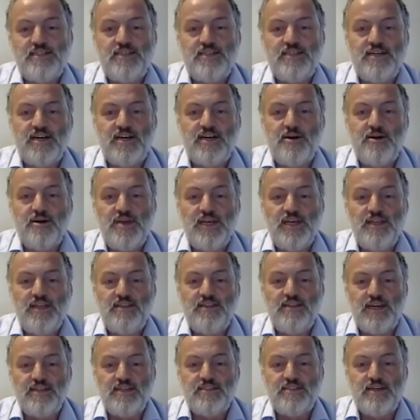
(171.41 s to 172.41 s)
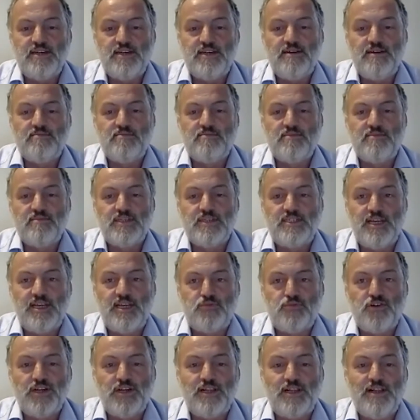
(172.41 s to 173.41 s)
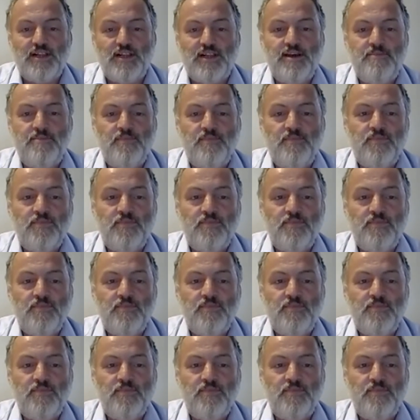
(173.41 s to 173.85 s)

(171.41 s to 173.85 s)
the Caribbean data separately,